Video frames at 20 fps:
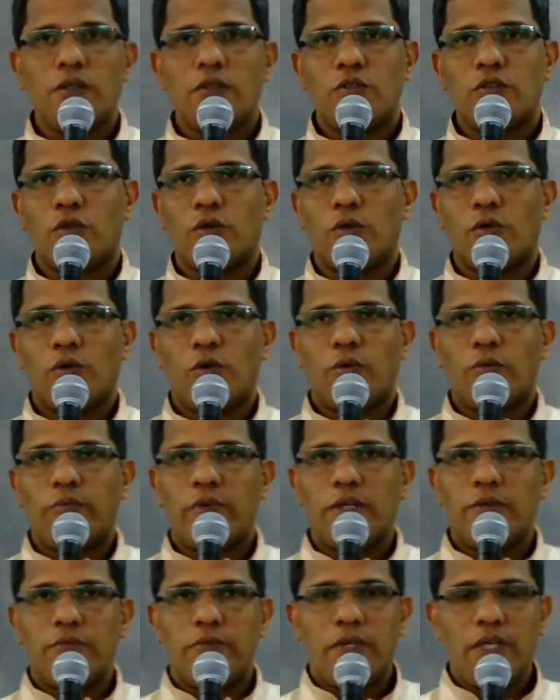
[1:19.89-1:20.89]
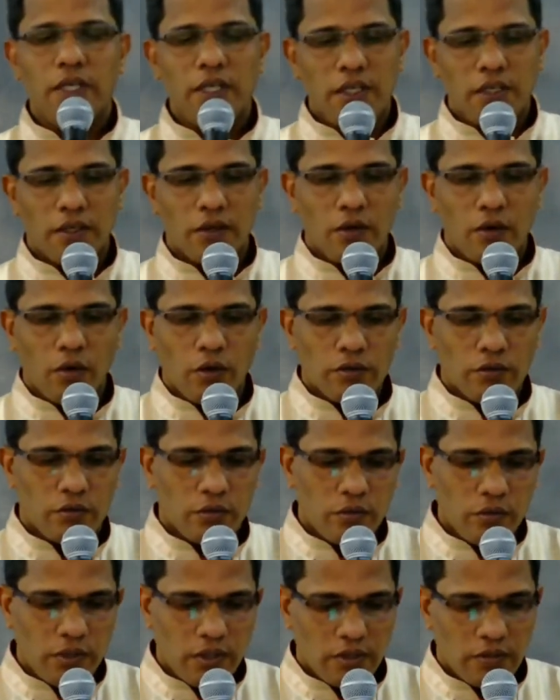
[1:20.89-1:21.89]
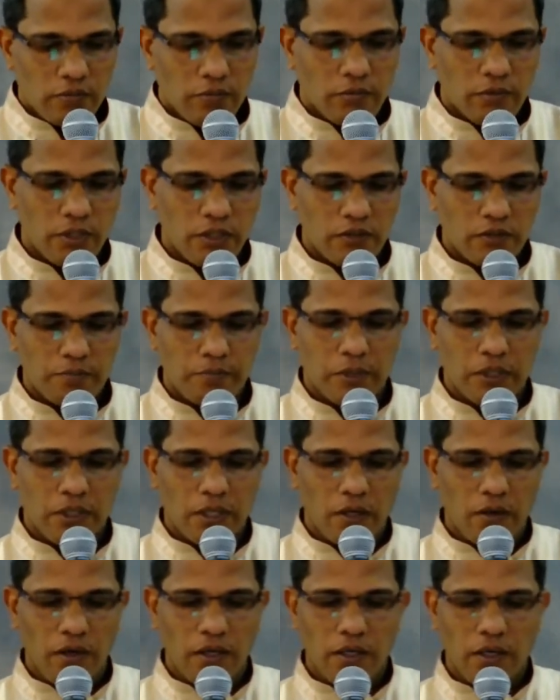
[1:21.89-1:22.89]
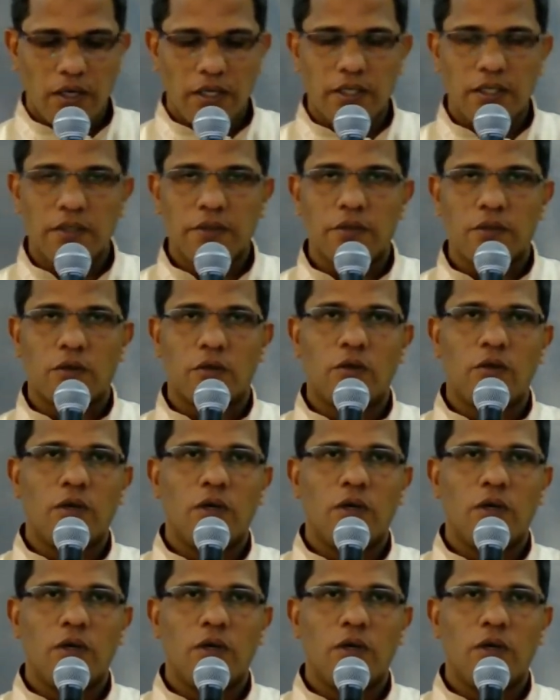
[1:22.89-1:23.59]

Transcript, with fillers: So when we go through this verse, particularly, you know,